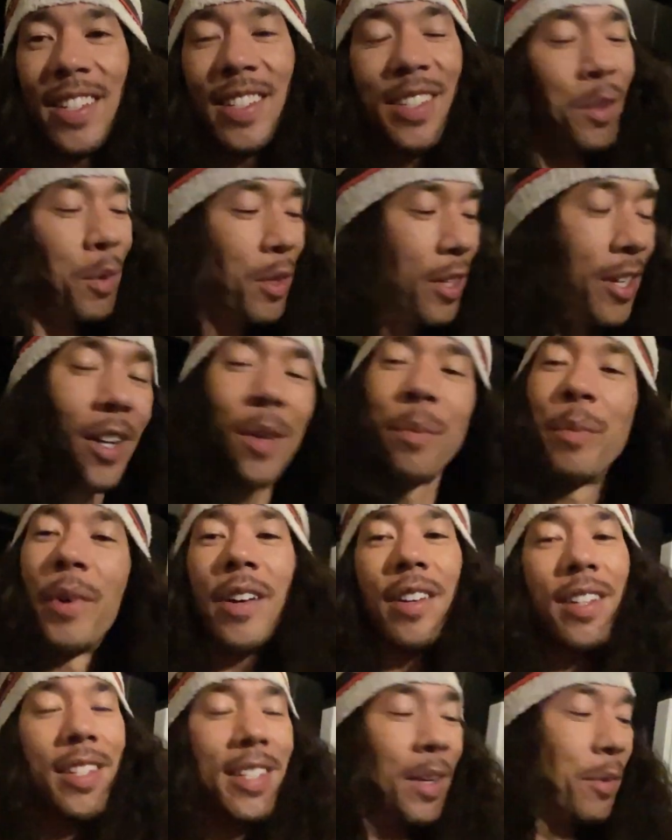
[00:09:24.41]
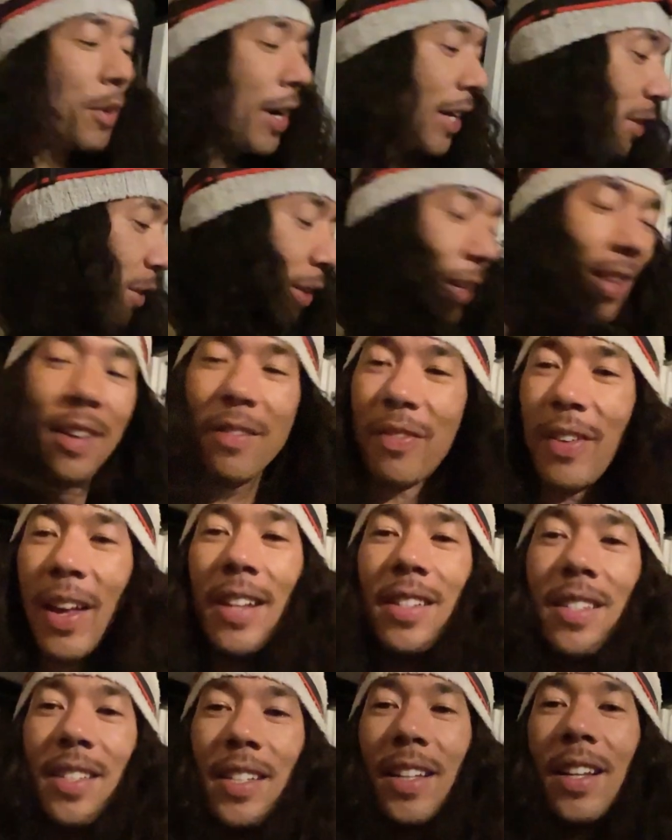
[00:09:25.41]
So we're cooking burgers tonight. We're not doing anything
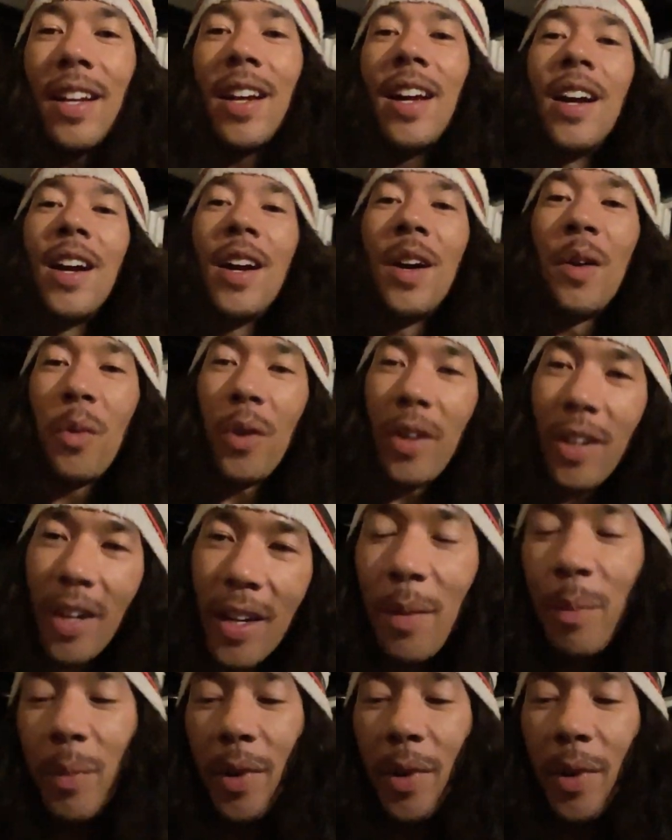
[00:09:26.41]
fancy. We're cooking